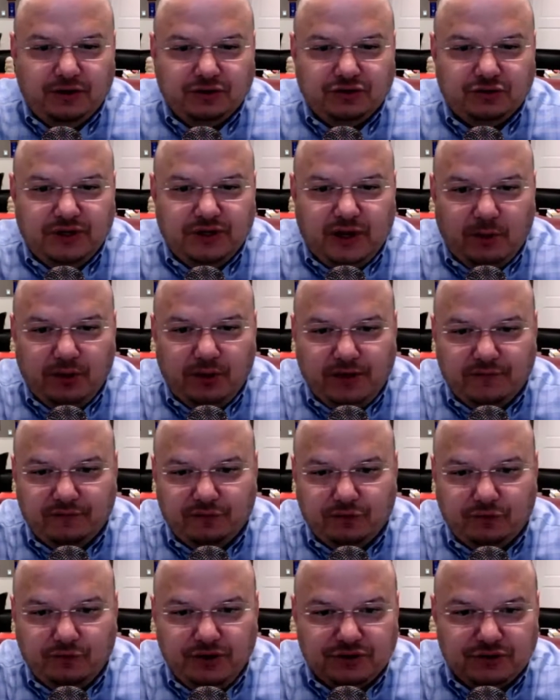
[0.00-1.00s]
So now we have
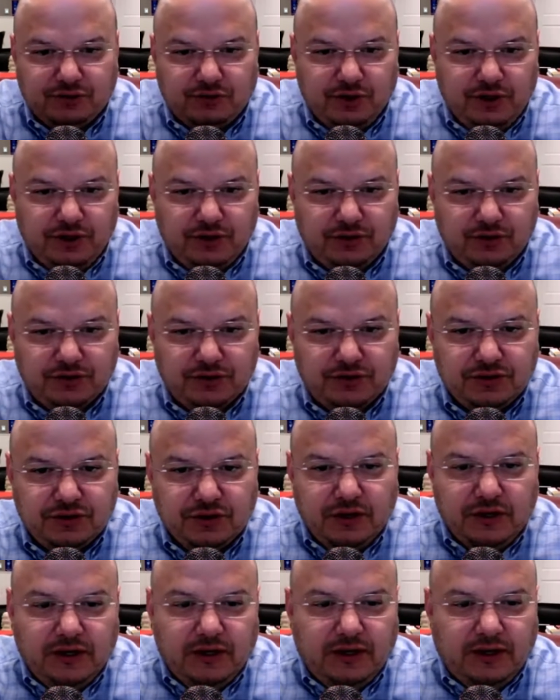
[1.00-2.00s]
3 screeners
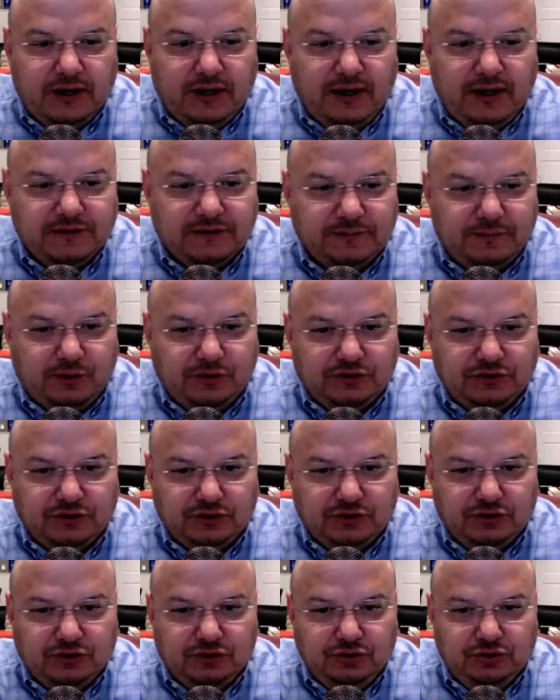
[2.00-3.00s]
as opposed to
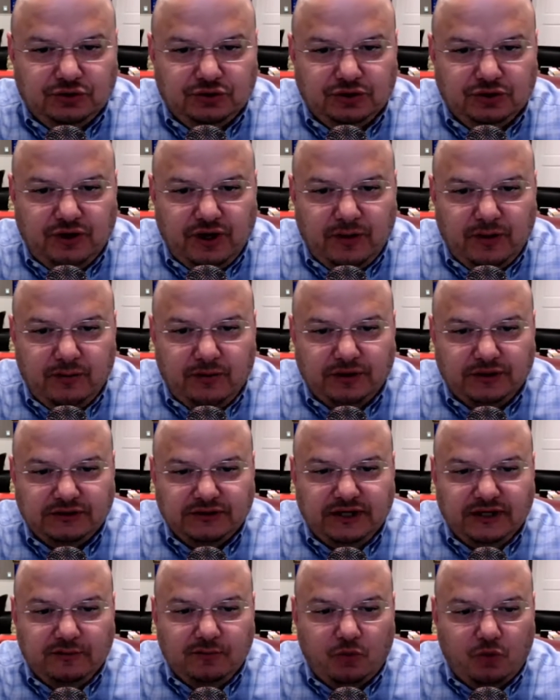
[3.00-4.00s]
2. So they're able to
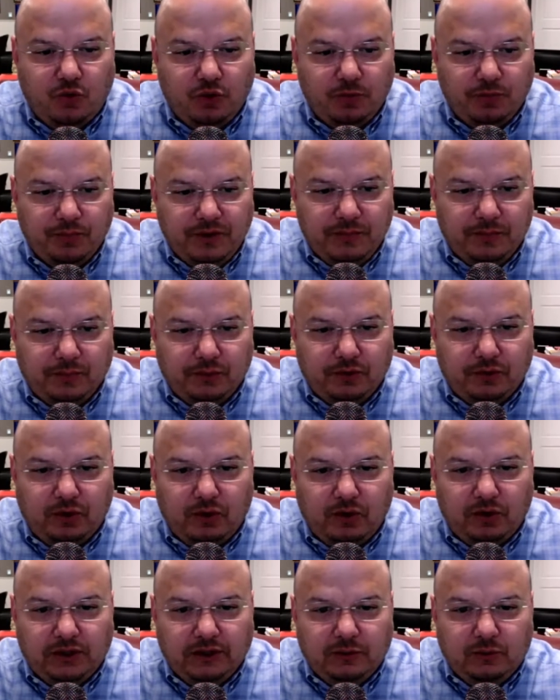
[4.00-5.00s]
take more people
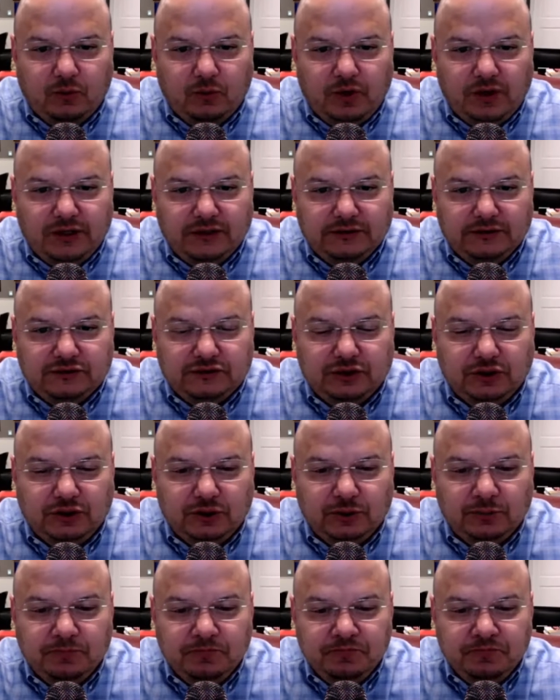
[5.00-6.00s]
all at once.
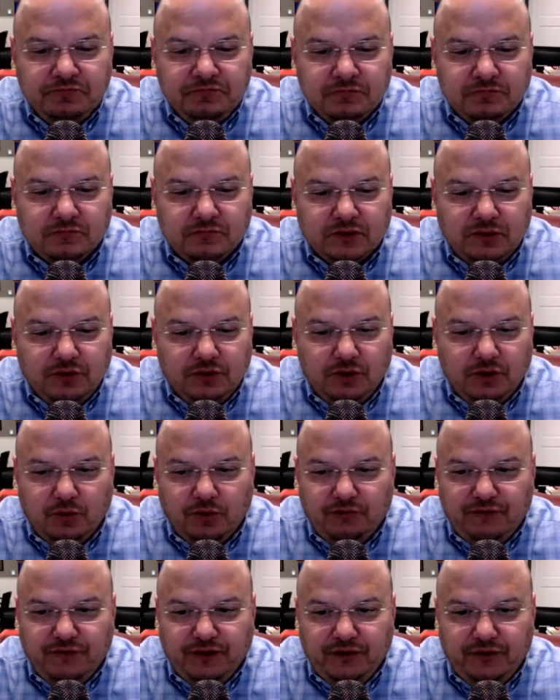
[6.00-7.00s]
So,
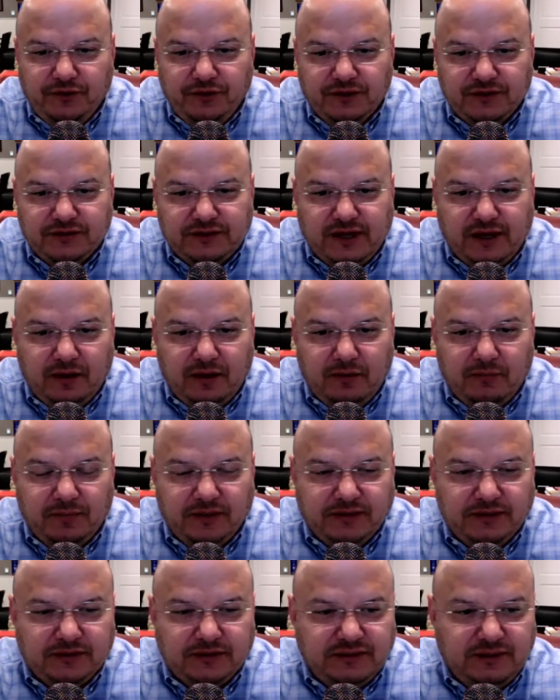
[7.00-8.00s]
we're figuring this out, but
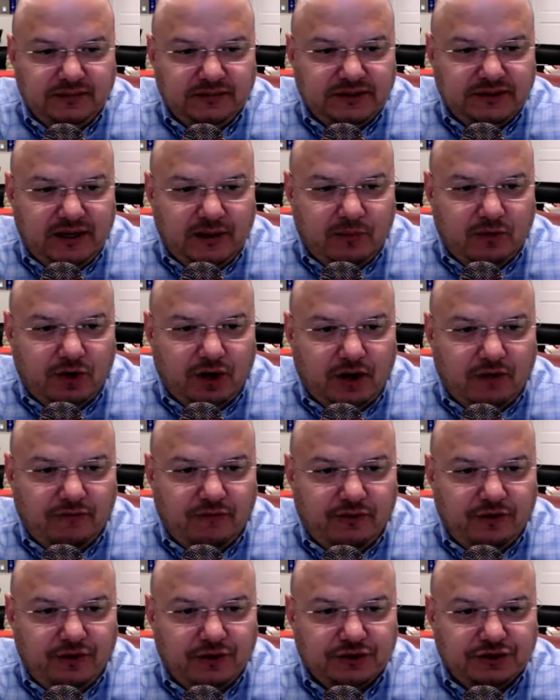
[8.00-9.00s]
at the same time, we're
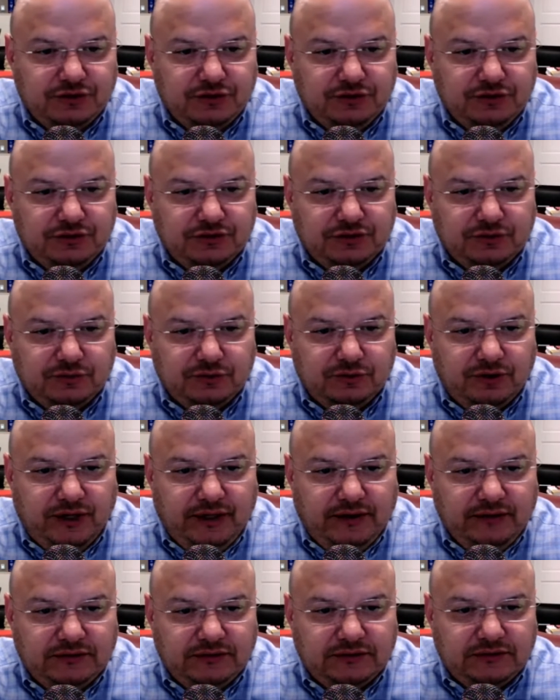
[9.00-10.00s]
offering our students some
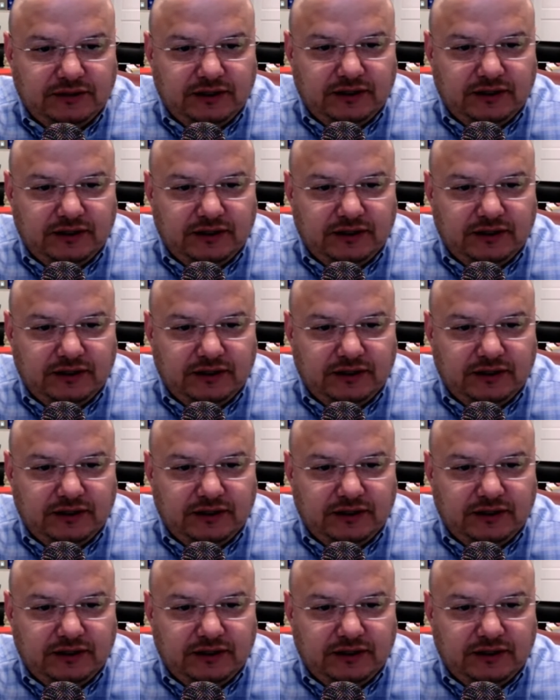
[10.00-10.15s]
grace.